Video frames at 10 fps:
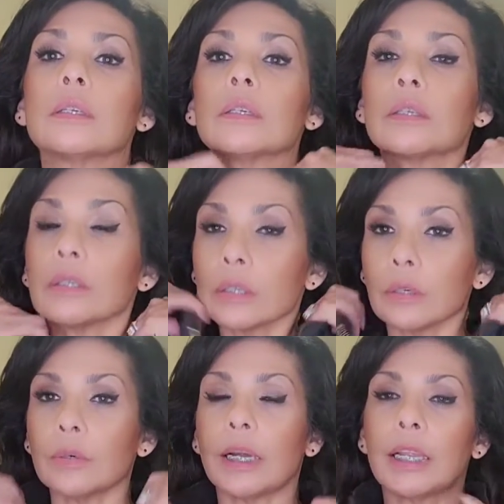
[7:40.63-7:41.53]

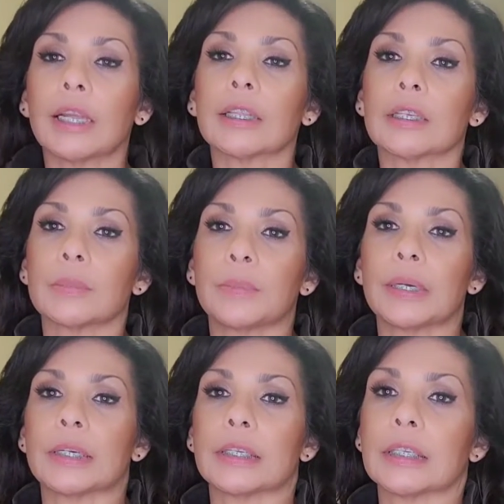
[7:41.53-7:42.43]
So I like this
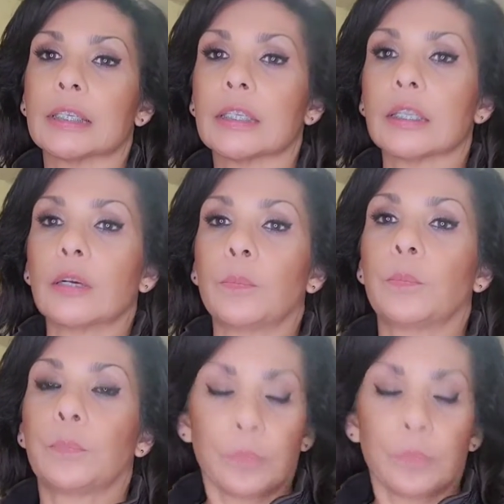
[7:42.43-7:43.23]
because it's the